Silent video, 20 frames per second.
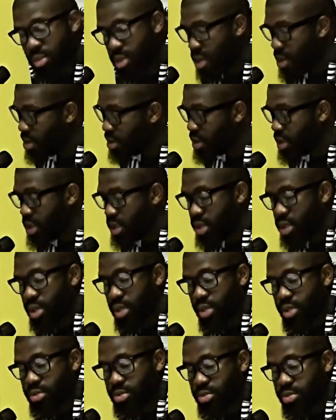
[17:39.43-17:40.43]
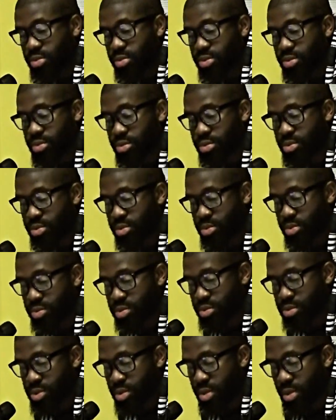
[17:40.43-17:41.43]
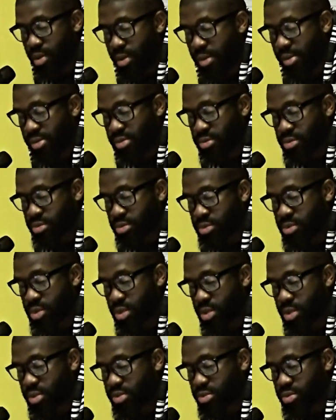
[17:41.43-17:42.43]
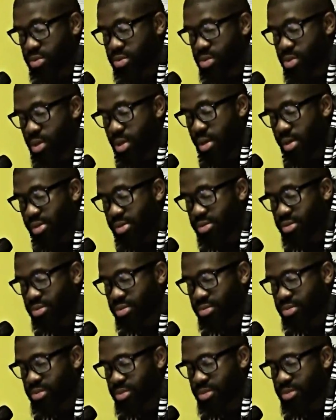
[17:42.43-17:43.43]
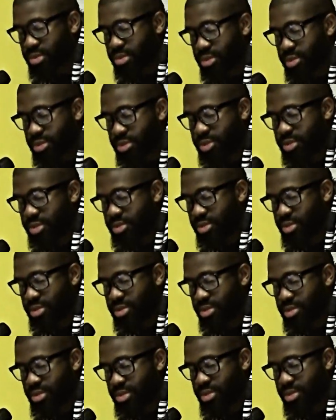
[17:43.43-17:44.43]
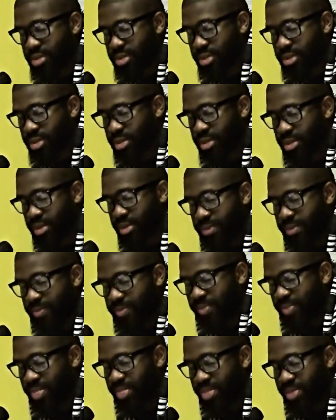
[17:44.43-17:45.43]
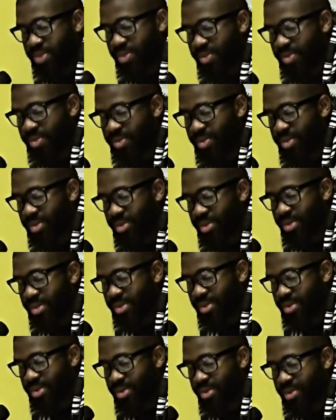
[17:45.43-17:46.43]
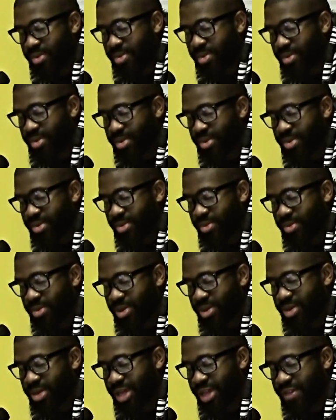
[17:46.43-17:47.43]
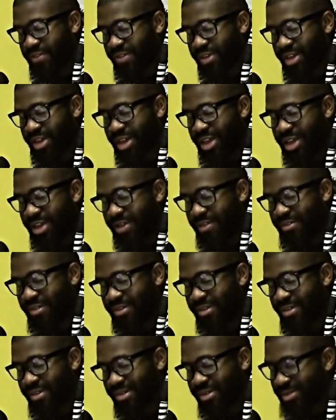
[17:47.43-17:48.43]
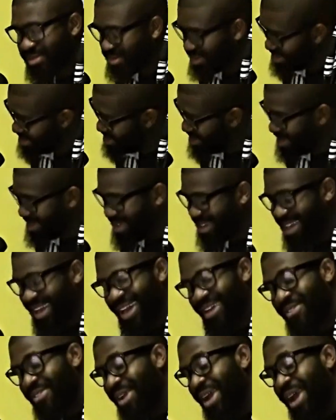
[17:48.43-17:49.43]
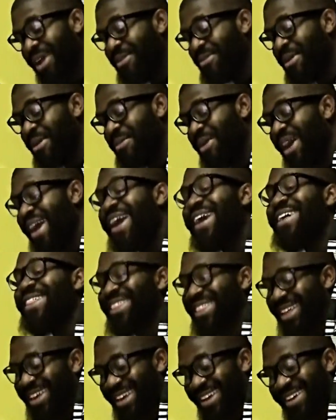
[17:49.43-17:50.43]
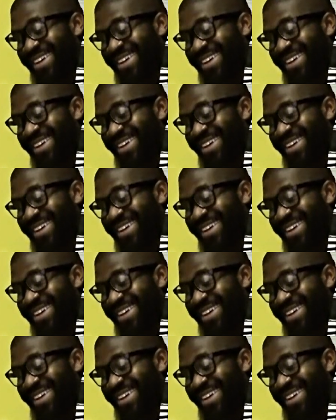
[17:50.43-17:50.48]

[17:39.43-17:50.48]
All day long. I mean, I remember when we first met. We first met at a show. We did a show at uh. At, uh, what was that? Uh, World Cafe Live. World Cafe Live. I, I, I remember everything.